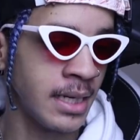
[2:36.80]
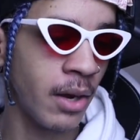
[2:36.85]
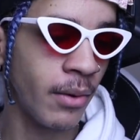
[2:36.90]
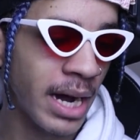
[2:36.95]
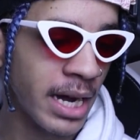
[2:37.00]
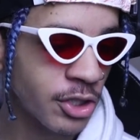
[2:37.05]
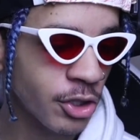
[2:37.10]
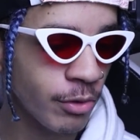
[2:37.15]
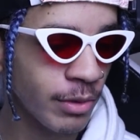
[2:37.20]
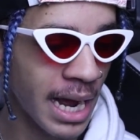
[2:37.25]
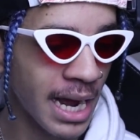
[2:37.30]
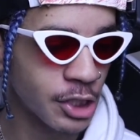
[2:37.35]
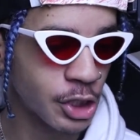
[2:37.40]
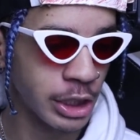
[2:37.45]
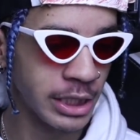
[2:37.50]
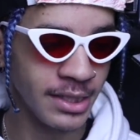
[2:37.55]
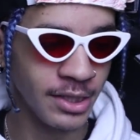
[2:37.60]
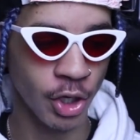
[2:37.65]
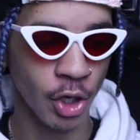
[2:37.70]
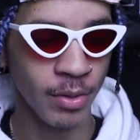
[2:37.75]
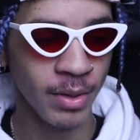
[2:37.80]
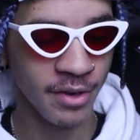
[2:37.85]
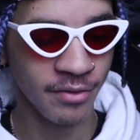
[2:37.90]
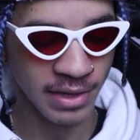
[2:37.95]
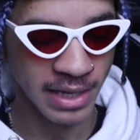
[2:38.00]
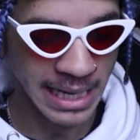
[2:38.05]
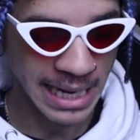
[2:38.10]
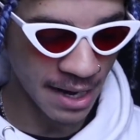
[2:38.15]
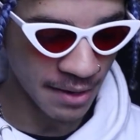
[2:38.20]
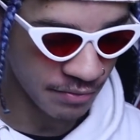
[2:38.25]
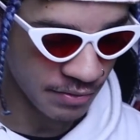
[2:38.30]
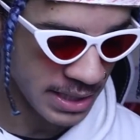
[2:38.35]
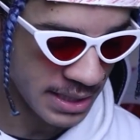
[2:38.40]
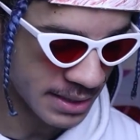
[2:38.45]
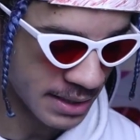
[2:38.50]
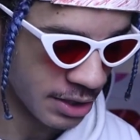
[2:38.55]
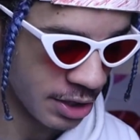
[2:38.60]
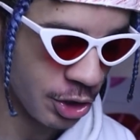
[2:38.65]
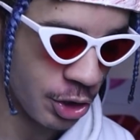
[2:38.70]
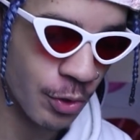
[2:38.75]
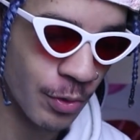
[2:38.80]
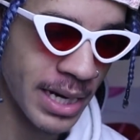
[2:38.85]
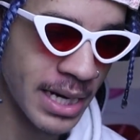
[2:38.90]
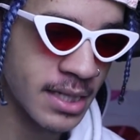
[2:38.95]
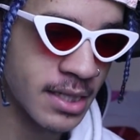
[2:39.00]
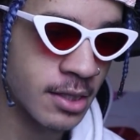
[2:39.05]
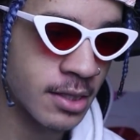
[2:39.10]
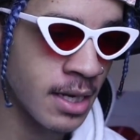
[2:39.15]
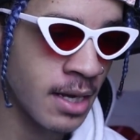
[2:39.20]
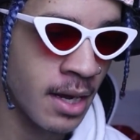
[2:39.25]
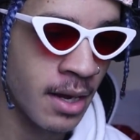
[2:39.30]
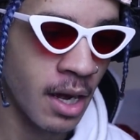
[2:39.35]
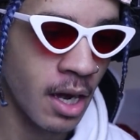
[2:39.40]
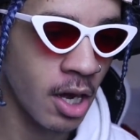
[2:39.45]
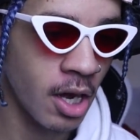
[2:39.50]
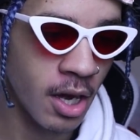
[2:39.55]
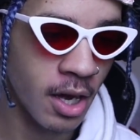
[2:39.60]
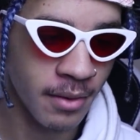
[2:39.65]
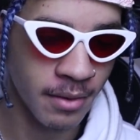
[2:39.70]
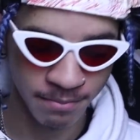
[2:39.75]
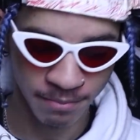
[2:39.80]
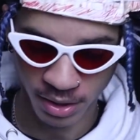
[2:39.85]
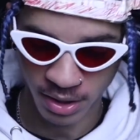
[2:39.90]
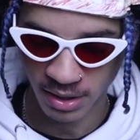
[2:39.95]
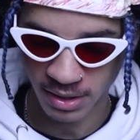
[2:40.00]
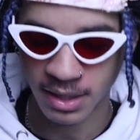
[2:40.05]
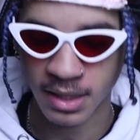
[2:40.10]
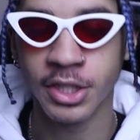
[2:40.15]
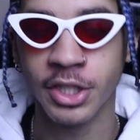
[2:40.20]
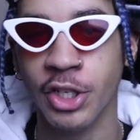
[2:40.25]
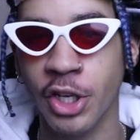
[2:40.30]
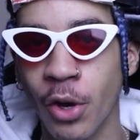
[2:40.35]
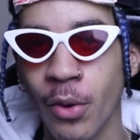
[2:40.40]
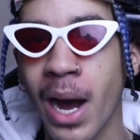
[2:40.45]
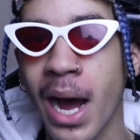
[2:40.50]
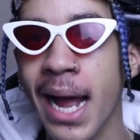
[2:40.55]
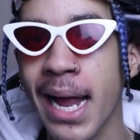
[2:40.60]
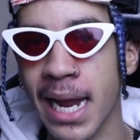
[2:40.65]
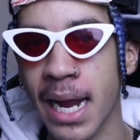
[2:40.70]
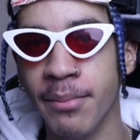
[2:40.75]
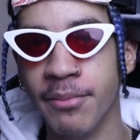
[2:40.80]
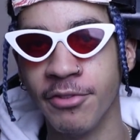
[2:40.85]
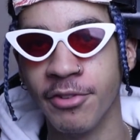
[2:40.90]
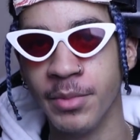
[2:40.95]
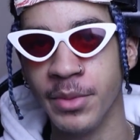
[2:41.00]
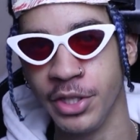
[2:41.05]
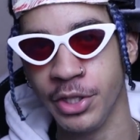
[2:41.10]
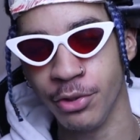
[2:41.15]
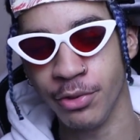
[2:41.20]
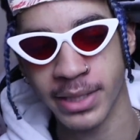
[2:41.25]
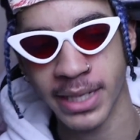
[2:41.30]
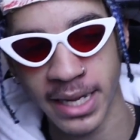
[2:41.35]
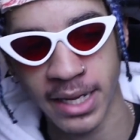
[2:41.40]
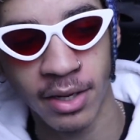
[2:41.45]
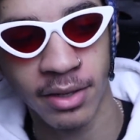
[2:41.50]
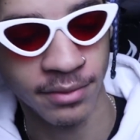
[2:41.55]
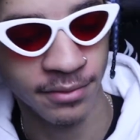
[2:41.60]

Now I don't actually know if they have these in the US uh, because you know I am from the UK